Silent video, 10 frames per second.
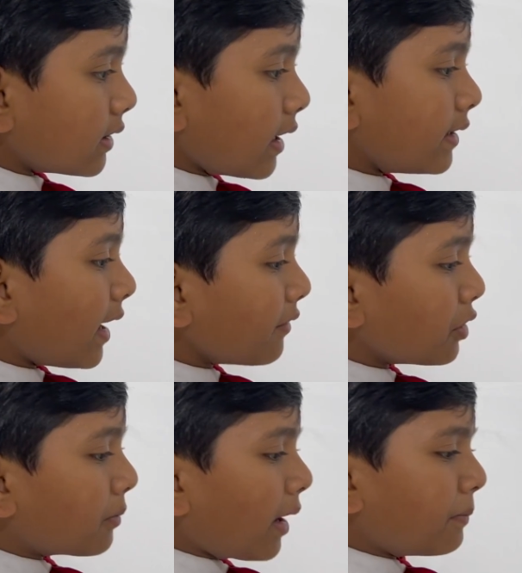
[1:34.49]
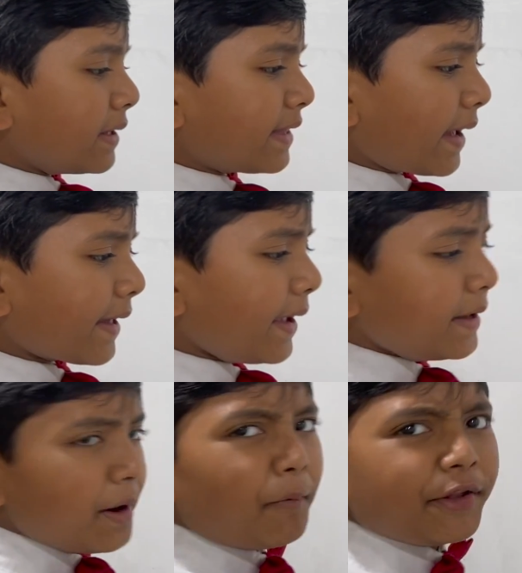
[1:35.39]
And now you might be thinking,
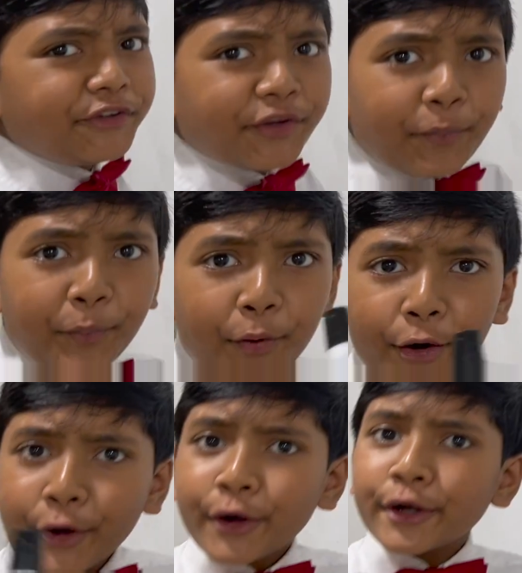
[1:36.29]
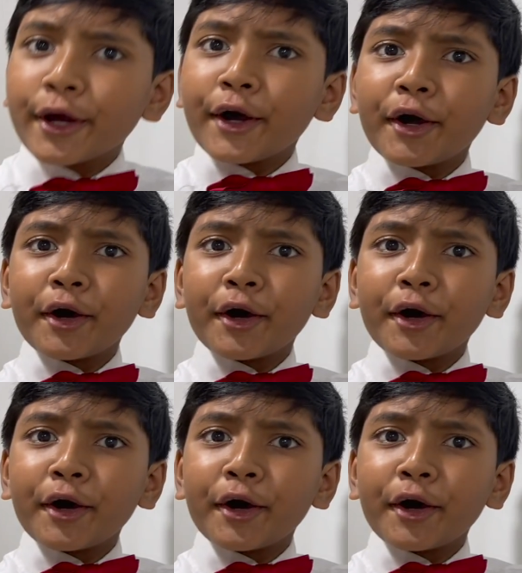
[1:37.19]
what's a porno?